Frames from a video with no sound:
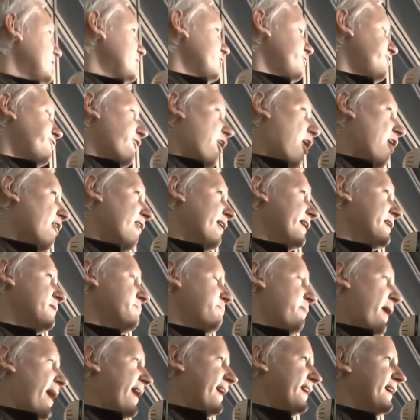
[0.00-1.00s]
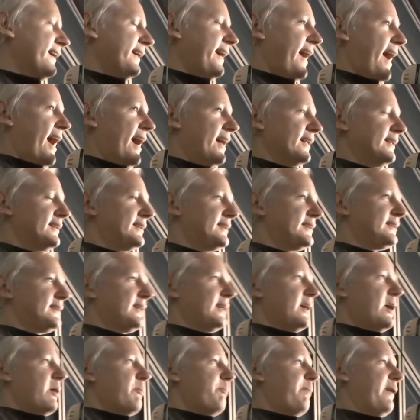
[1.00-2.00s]
foreign bank accounts
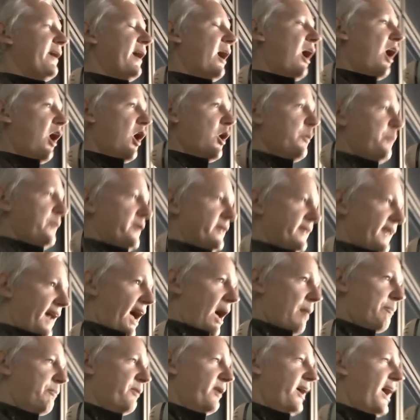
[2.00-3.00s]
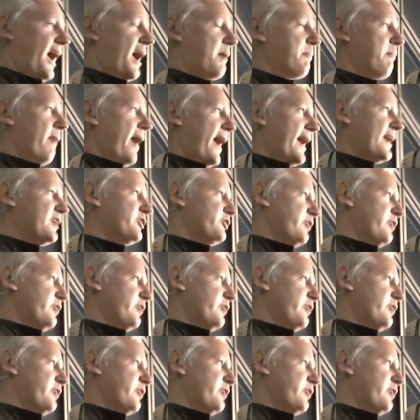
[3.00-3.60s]
be opened up and made